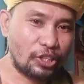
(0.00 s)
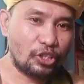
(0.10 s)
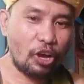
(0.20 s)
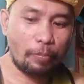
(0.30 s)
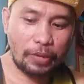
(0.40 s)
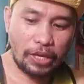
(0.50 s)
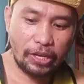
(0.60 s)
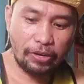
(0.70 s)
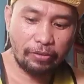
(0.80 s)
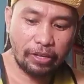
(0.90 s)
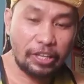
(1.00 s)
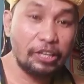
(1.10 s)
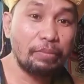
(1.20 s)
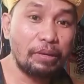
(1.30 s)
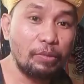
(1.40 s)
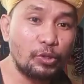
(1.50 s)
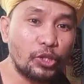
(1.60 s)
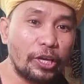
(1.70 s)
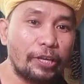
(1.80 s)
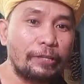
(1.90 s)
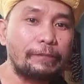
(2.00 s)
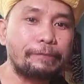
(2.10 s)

is now here in my music.